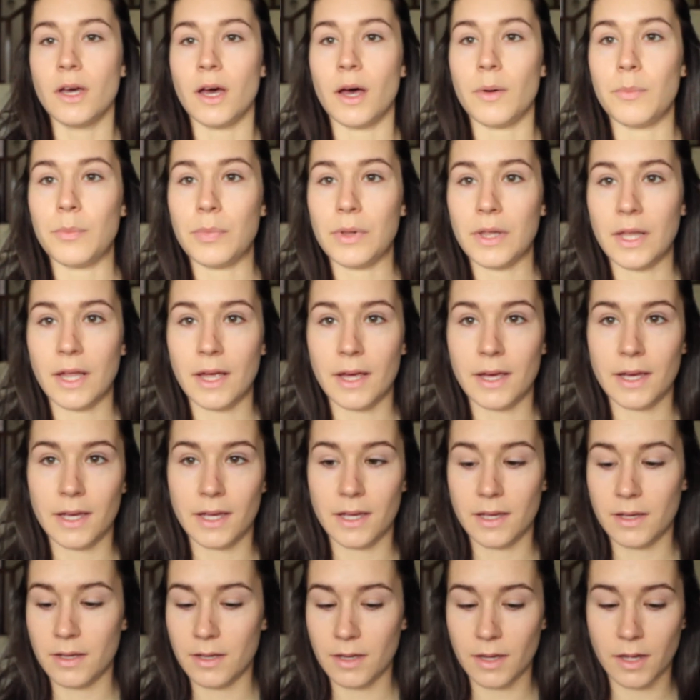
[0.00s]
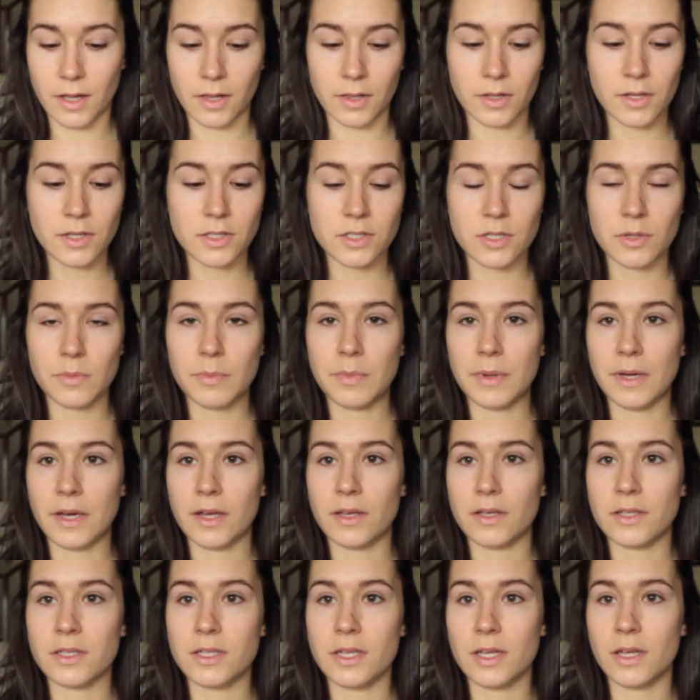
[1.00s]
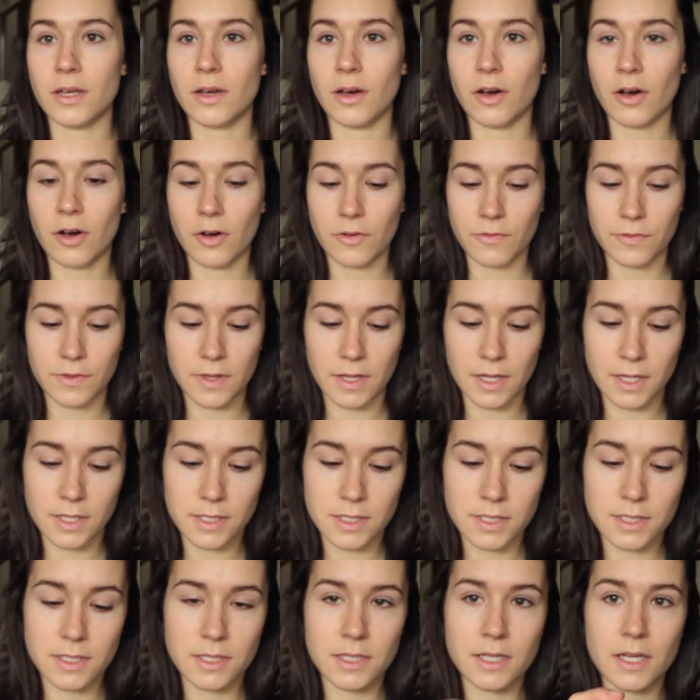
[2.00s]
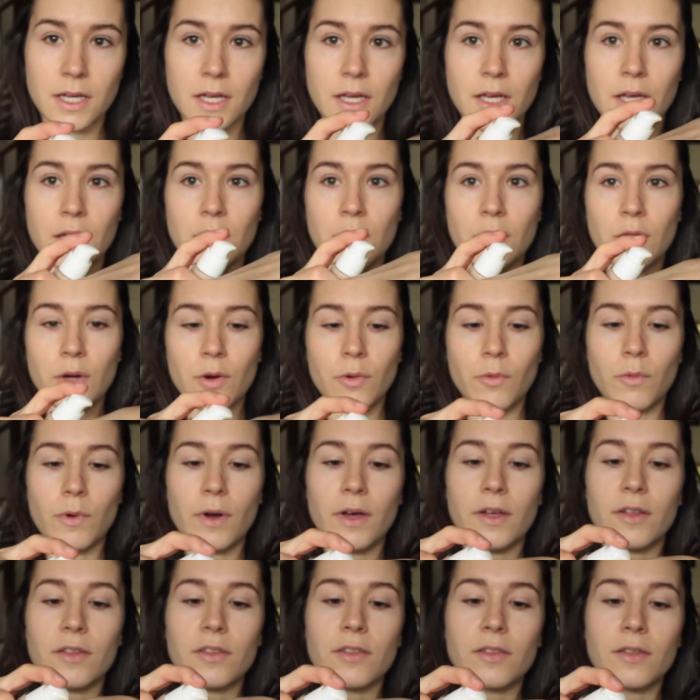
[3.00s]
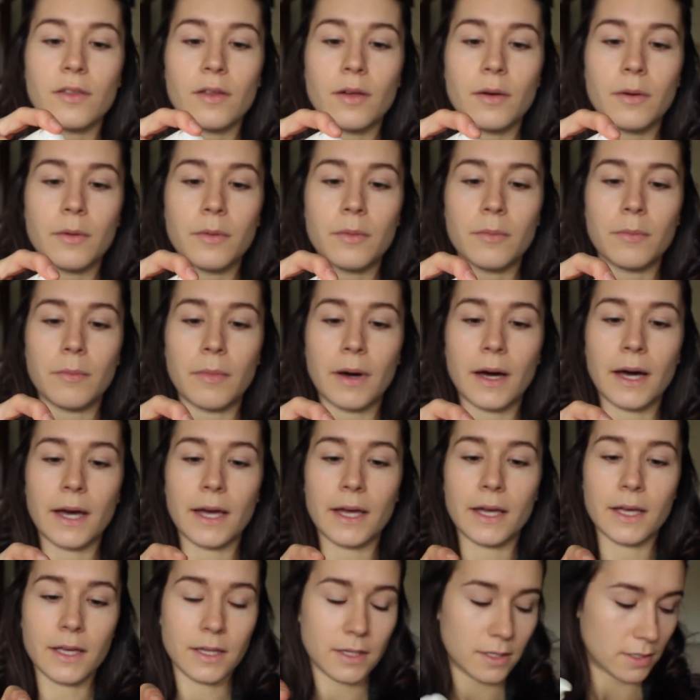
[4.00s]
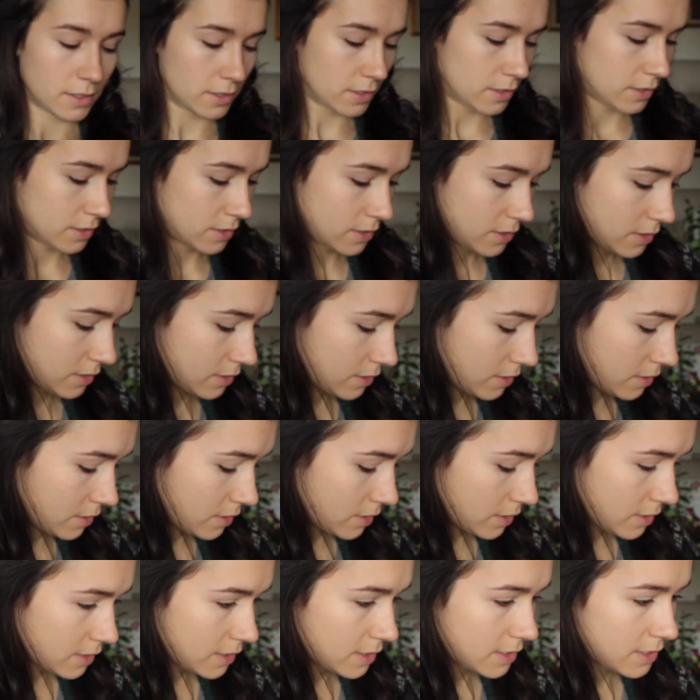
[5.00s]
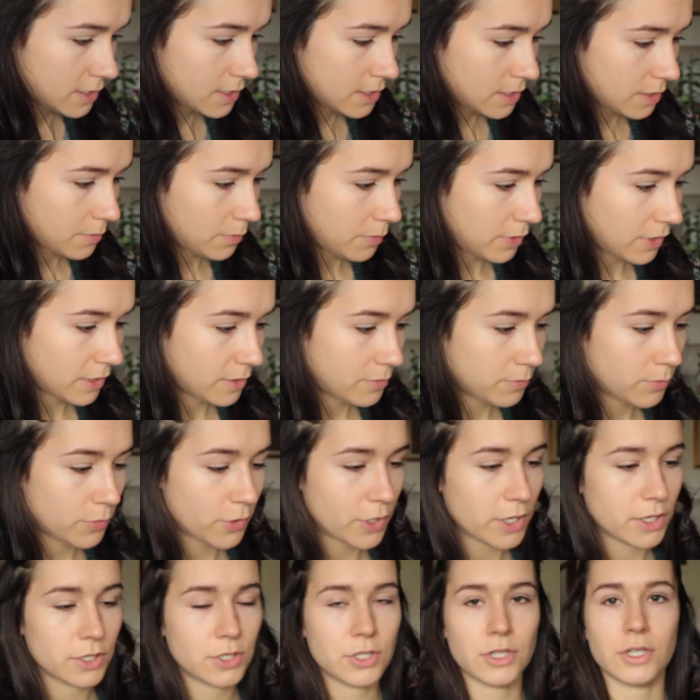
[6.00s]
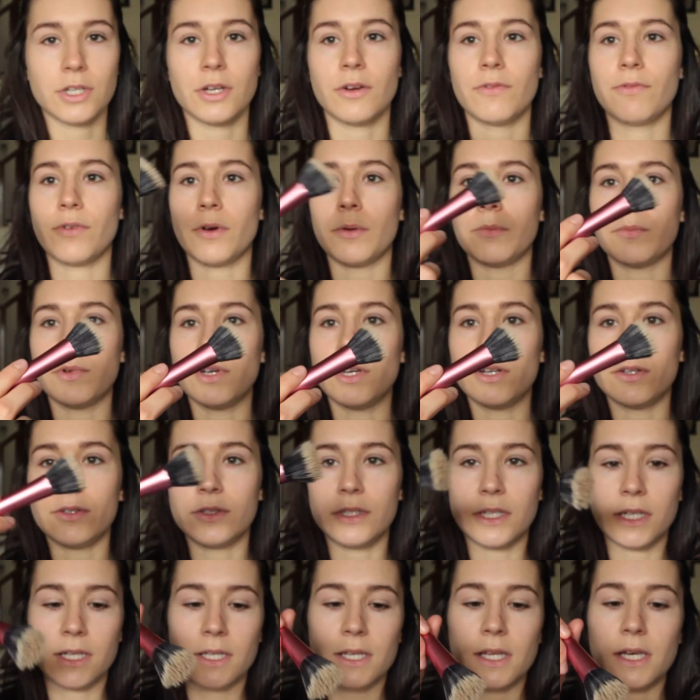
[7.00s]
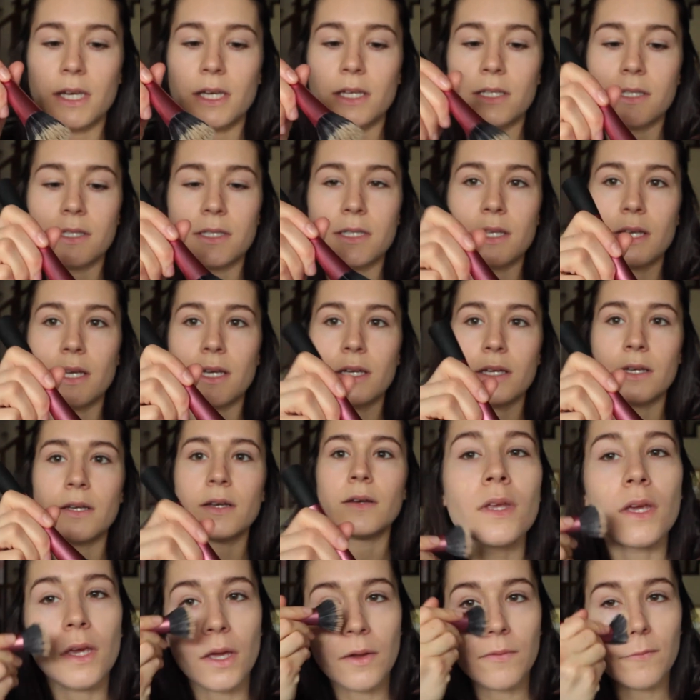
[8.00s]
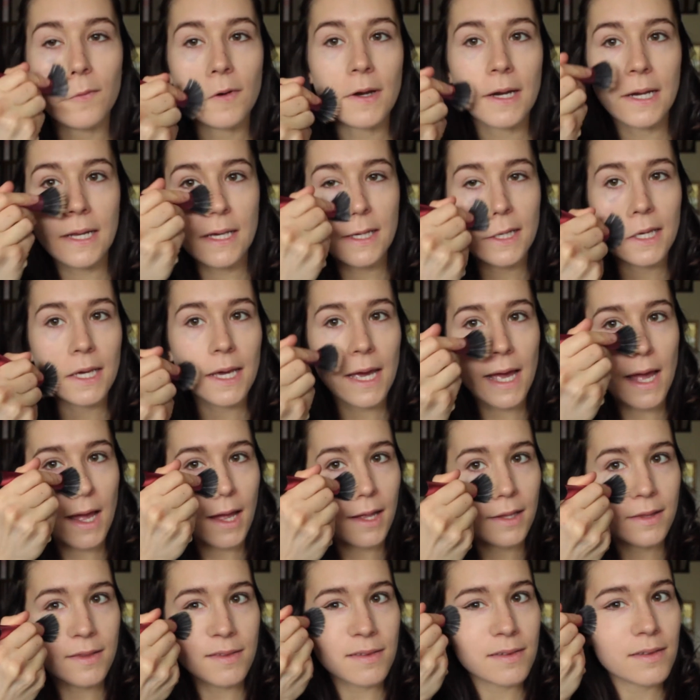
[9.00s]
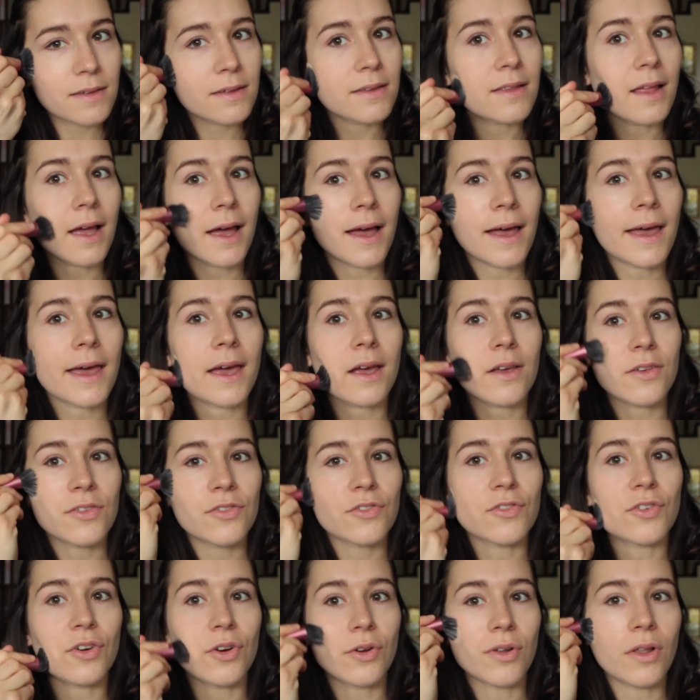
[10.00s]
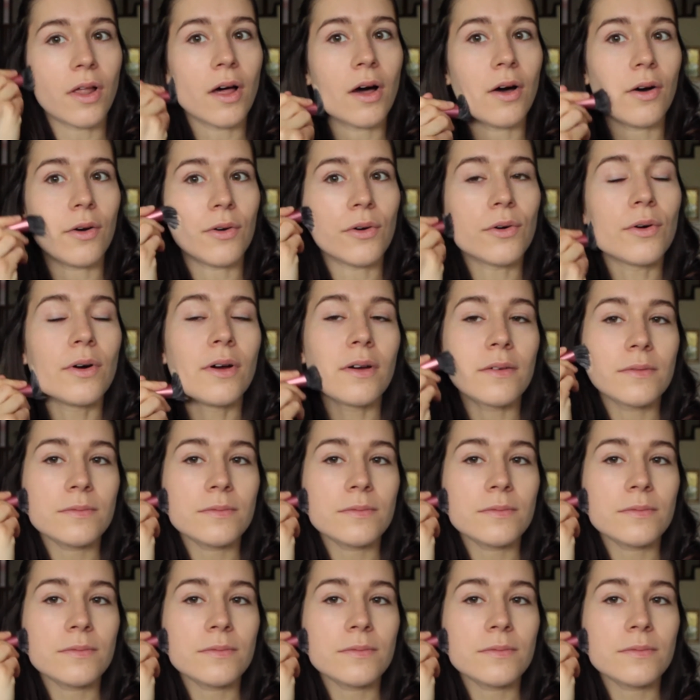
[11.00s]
apply a little bit of this with my stippling brush from Real Techniques. It really adds that extra glow.